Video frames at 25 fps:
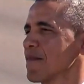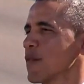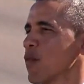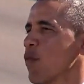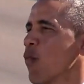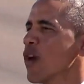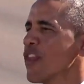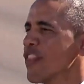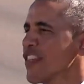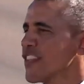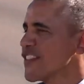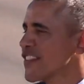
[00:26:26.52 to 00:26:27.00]

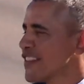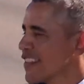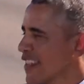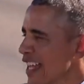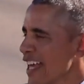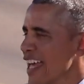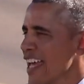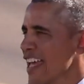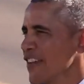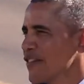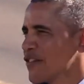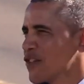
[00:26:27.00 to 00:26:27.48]
We're the
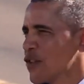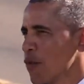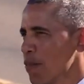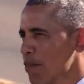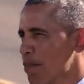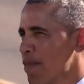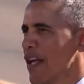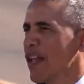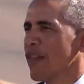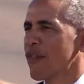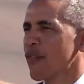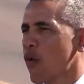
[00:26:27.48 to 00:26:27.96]
slaves who
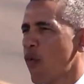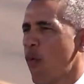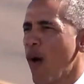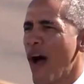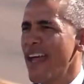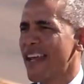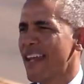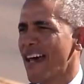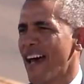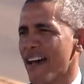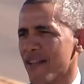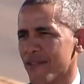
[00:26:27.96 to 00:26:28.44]
built the
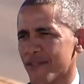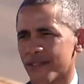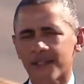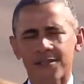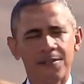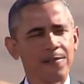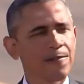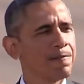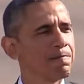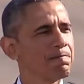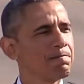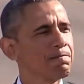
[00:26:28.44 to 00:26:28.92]
White
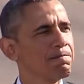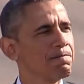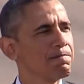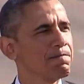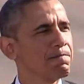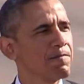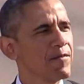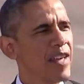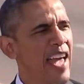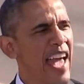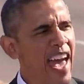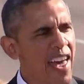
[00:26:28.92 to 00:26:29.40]
House
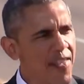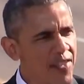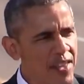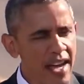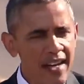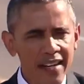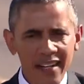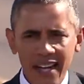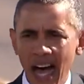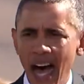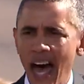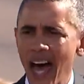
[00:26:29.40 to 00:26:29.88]
and the
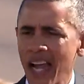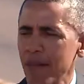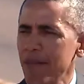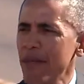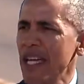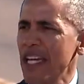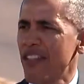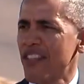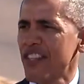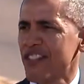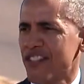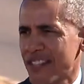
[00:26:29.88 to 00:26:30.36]

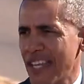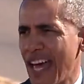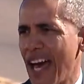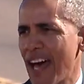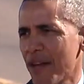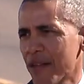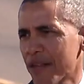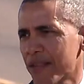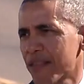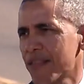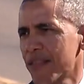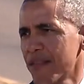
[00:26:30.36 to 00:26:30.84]
economy of the
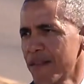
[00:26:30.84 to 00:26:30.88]
South.